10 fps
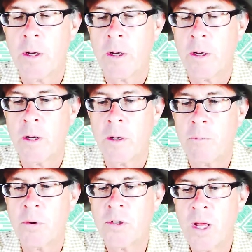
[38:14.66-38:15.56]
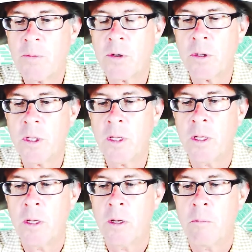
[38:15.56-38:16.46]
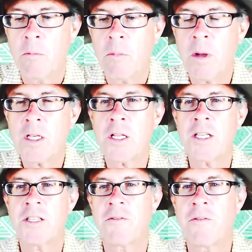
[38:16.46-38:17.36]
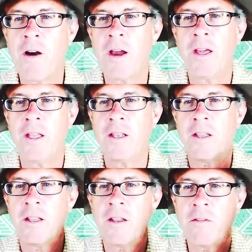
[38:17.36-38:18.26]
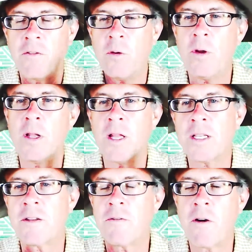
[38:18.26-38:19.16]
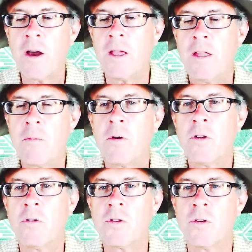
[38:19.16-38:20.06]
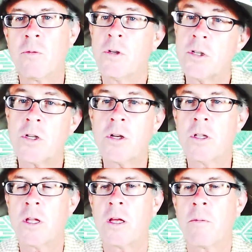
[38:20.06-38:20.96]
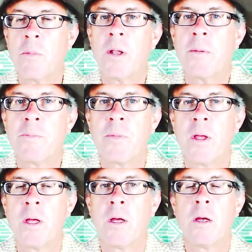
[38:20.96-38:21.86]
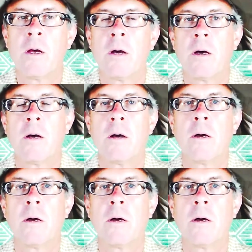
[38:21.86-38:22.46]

uh, perceptually much less defined and fluid and less defined than we're used to, which is a good thing. But uh,